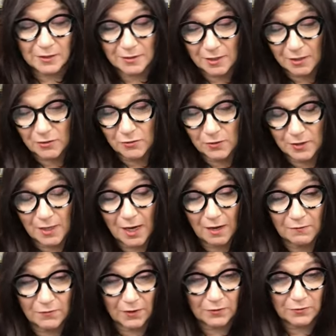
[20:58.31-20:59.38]
and then you can
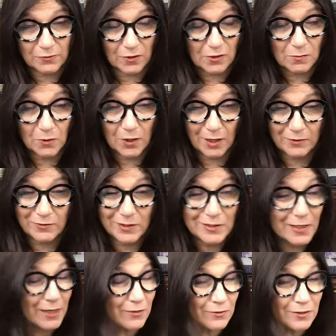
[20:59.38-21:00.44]
have other
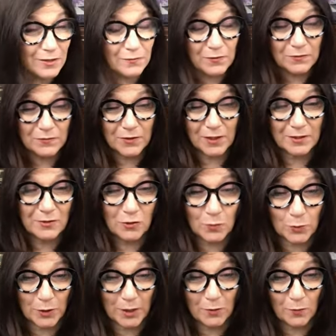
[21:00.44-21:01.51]
carbohydrates later if you've done your
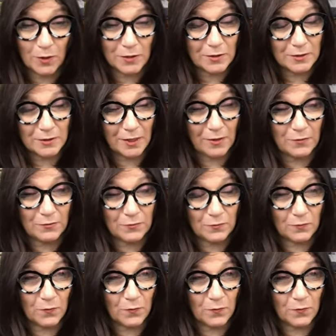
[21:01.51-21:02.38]
plate well on the other